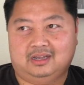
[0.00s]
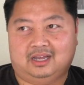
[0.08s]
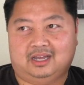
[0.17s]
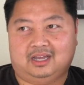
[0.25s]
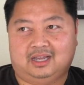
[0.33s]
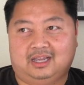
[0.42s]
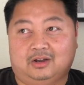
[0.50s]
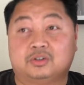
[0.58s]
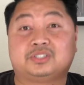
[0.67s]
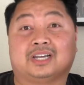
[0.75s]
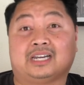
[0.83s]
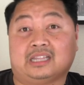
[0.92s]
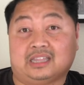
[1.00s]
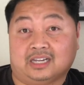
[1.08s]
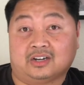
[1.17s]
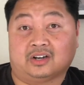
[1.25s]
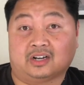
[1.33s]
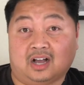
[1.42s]
uh, or study
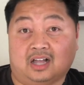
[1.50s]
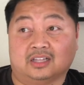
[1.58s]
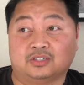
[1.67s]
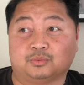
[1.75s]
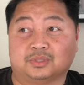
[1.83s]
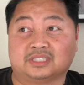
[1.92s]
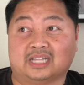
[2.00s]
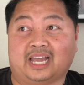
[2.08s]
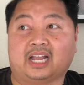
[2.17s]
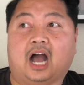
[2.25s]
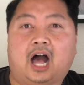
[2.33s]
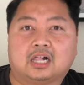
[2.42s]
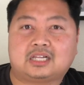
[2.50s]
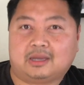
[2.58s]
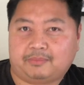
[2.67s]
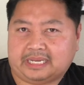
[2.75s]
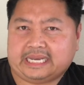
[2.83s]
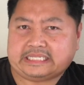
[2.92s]
theater in college was like I'll
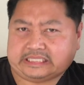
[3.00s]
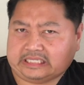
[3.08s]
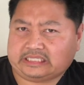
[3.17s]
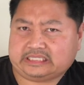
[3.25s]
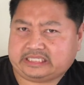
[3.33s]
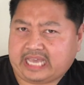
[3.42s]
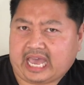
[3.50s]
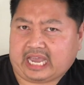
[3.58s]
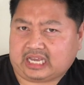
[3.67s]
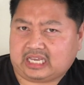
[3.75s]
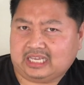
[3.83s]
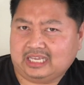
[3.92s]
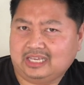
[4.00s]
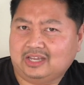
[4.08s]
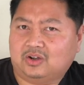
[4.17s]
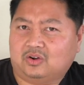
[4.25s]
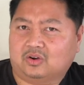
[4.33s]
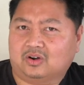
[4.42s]
come in as a tech
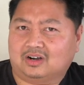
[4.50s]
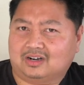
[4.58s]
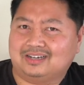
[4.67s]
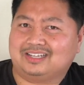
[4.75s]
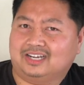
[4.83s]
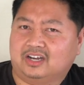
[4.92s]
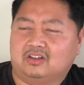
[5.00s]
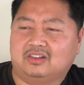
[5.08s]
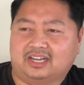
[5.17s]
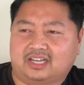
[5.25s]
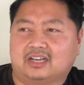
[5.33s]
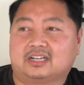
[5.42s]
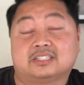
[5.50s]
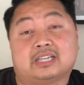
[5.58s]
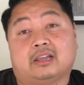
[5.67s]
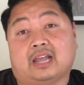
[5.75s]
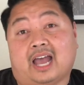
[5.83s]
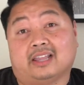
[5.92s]
or you know like because
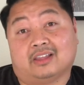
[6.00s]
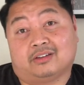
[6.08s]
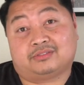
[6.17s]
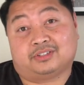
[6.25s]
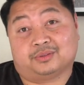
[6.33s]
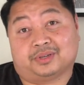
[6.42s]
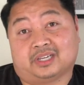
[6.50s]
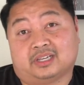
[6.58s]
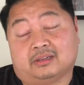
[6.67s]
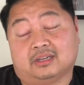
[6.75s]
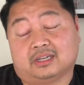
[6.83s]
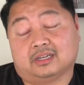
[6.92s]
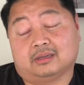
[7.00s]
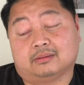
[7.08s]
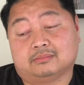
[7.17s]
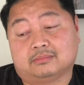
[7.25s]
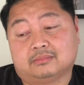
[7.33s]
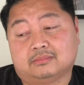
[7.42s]
I I love doing. Um,
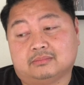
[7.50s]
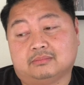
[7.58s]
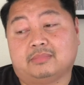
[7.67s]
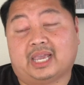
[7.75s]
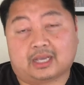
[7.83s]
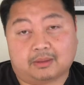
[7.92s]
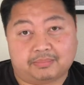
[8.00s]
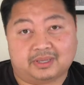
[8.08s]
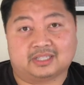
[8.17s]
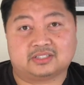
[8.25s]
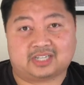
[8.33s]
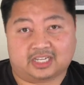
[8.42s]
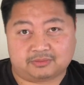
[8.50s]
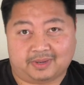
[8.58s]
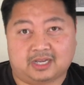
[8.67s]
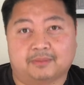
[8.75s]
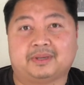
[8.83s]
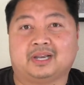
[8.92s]
makeup and stage
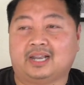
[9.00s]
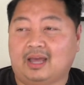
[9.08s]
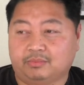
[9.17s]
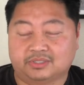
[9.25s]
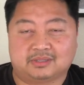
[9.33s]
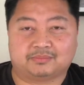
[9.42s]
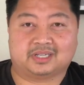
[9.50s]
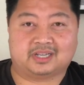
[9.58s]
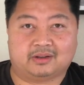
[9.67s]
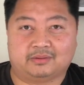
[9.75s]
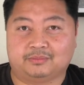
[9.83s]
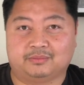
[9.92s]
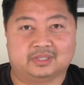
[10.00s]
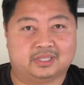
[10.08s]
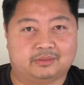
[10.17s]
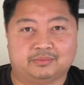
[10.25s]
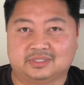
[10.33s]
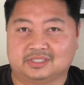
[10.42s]
makeup, and that was something I
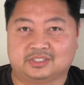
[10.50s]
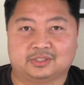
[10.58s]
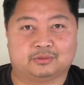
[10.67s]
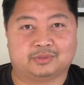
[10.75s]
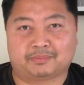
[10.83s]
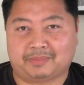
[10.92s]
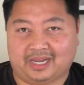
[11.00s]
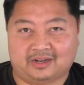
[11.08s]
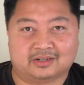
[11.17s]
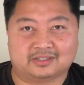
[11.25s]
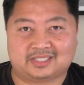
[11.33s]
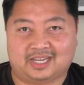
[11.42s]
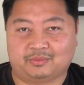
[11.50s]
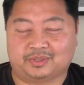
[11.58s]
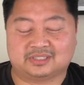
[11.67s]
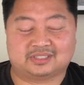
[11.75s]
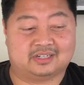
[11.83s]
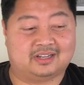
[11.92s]
really was into. Rick Baker, Stan
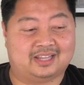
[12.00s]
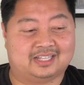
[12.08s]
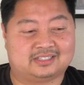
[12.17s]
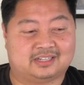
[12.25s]
Winston, all that